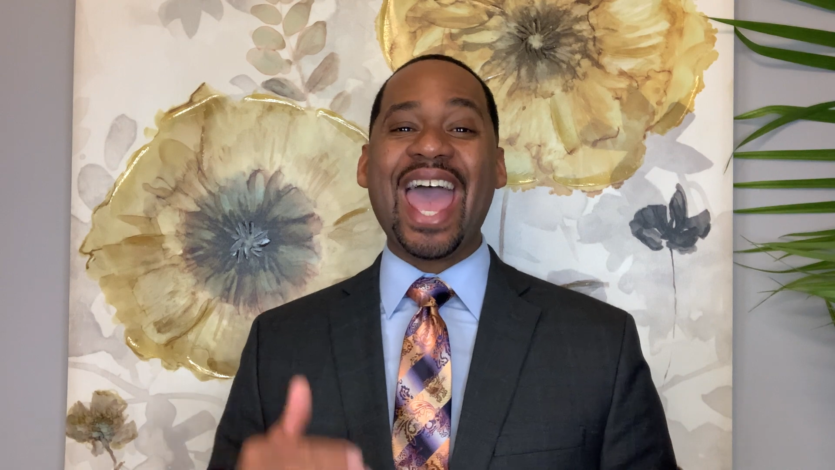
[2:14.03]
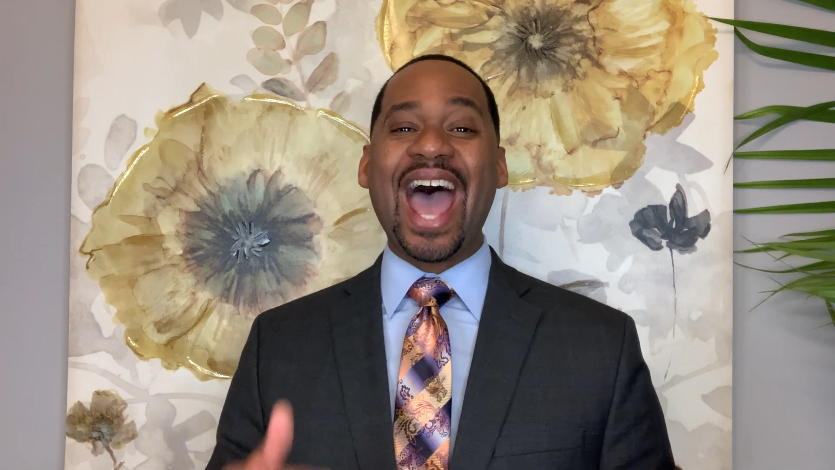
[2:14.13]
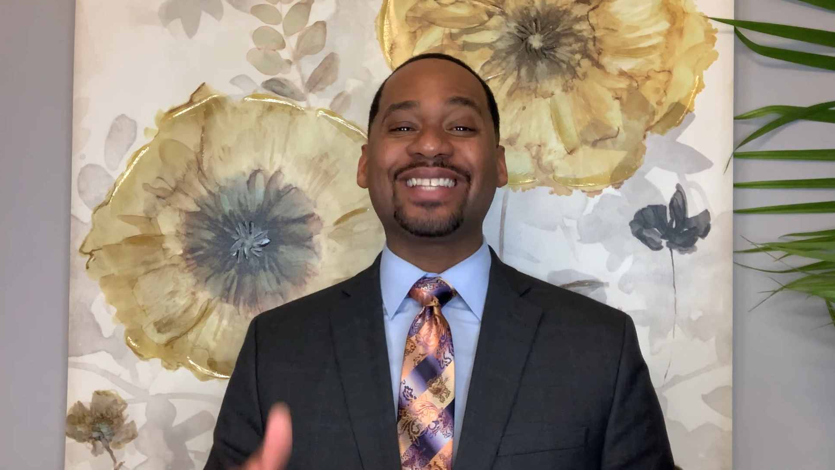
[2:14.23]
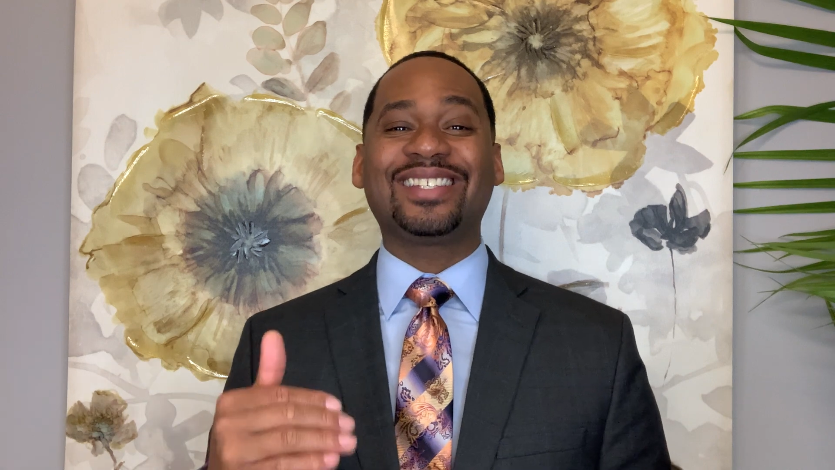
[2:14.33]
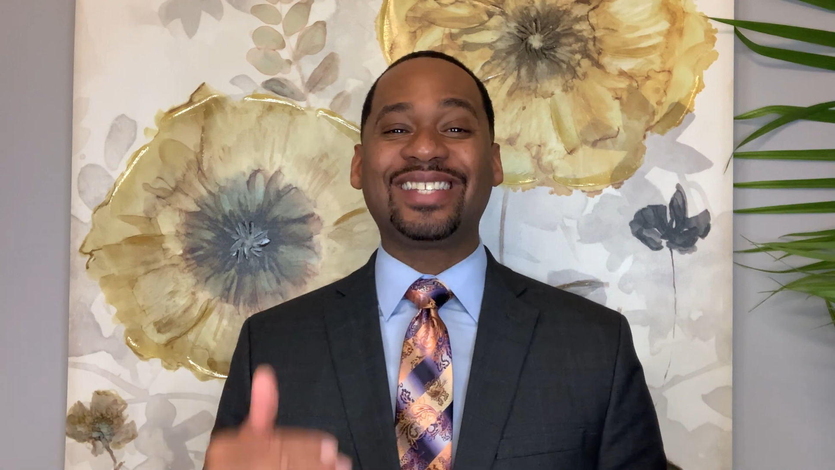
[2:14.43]

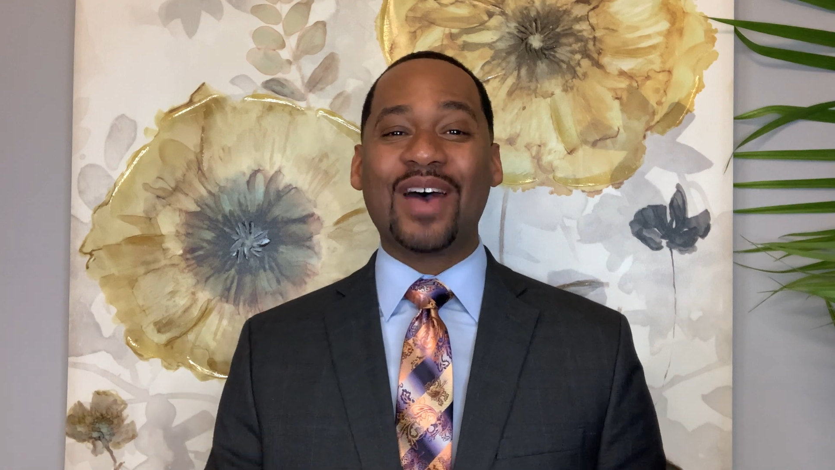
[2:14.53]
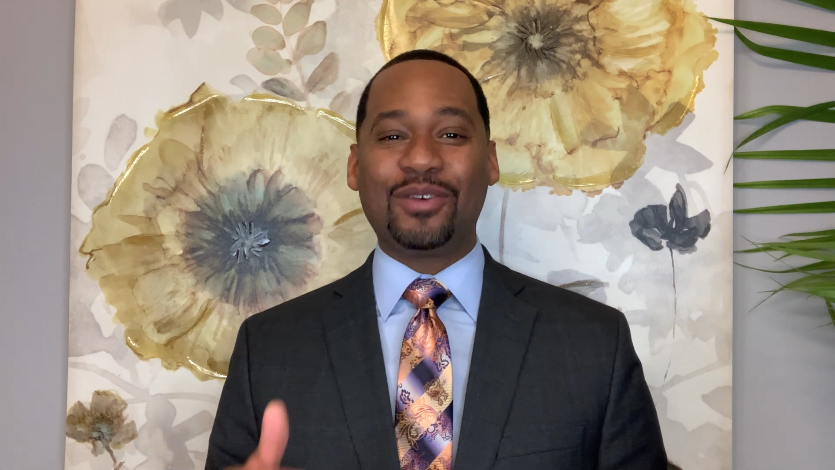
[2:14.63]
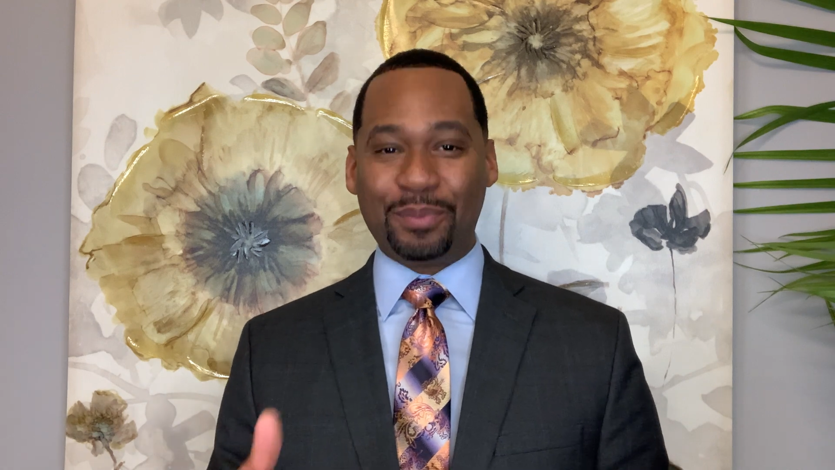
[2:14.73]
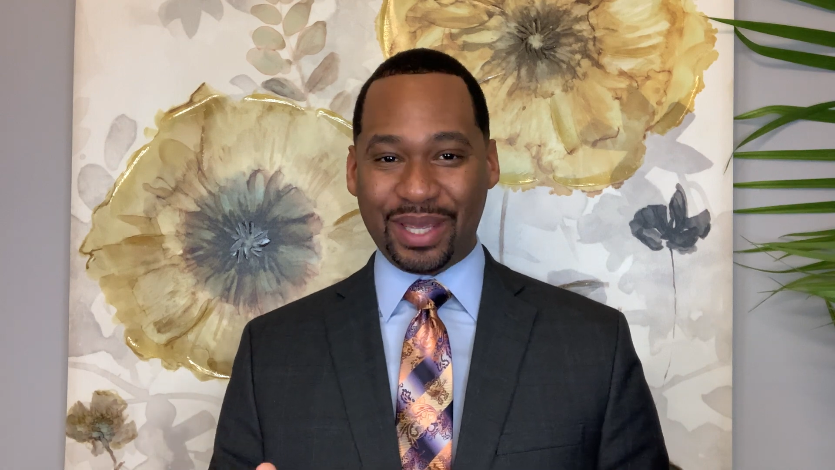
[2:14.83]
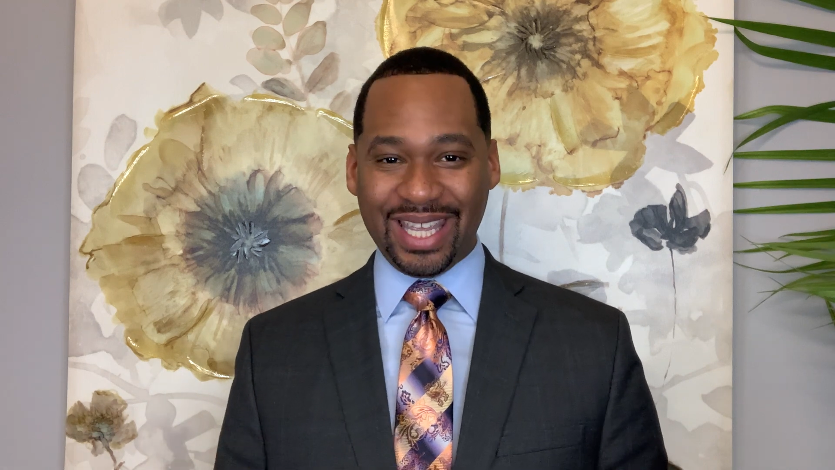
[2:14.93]
at
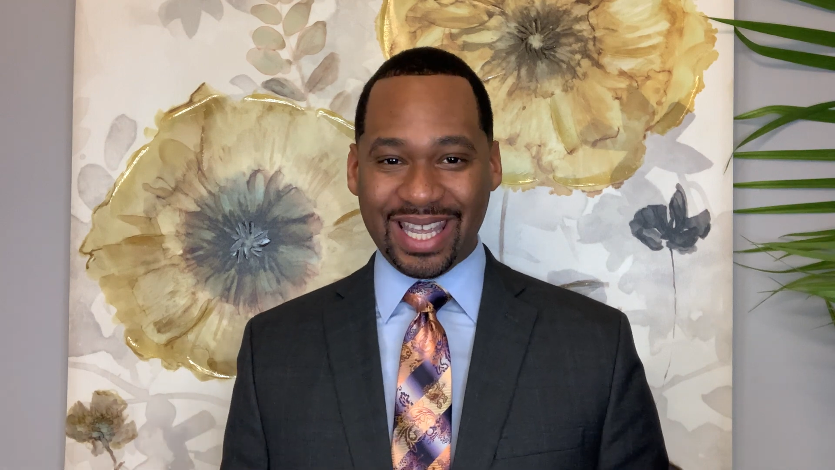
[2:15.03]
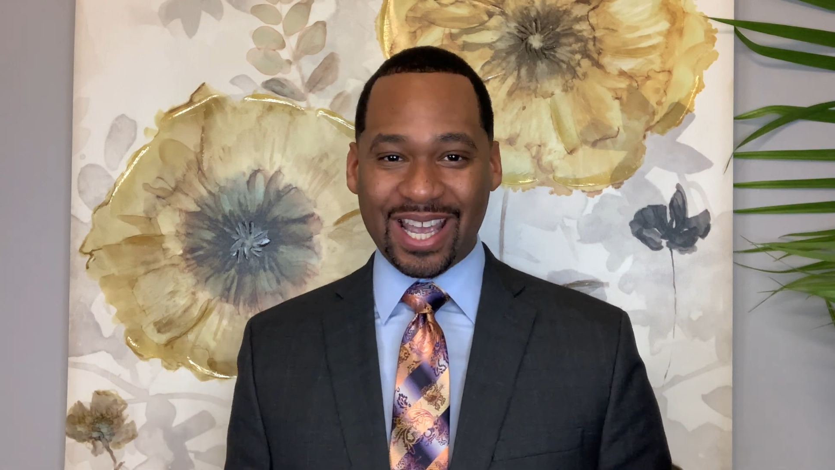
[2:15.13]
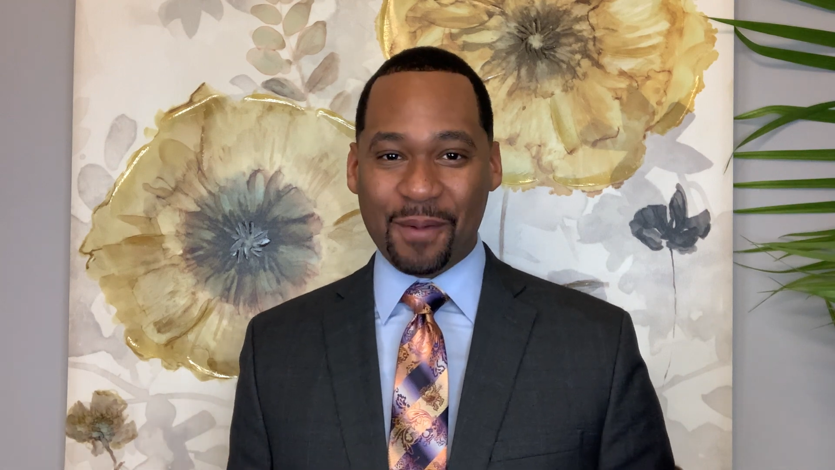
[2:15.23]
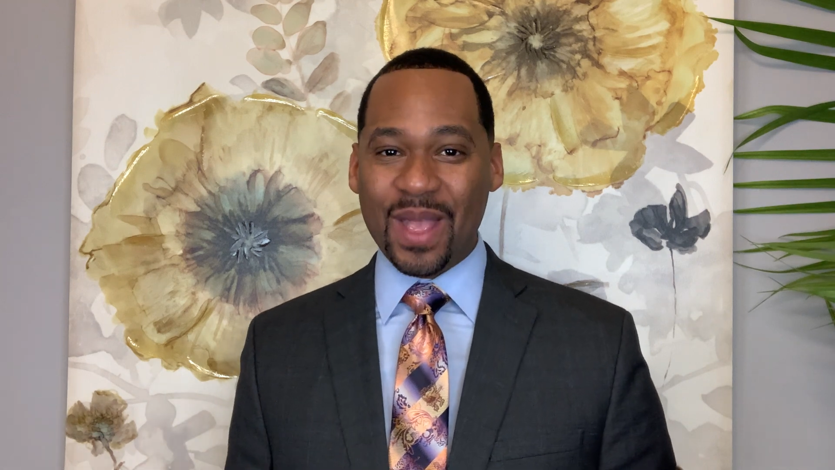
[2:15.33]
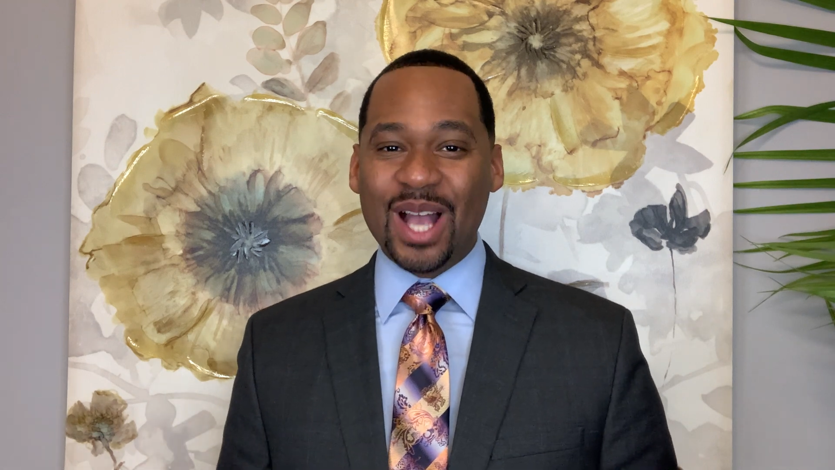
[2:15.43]
7
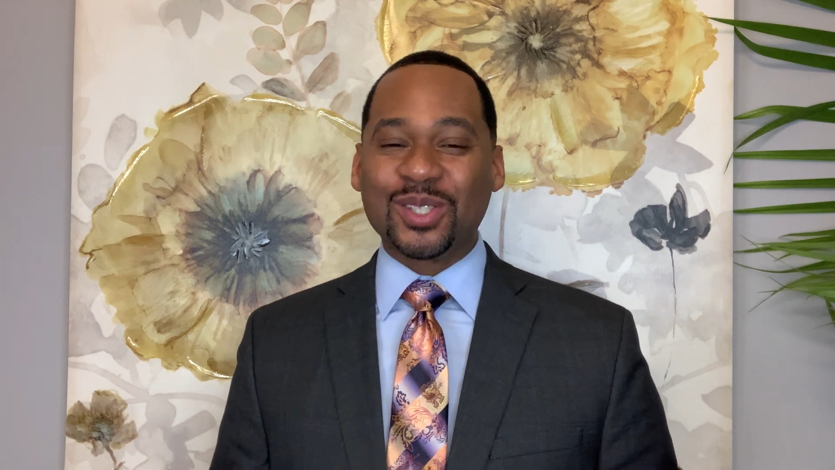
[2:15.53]
p.m.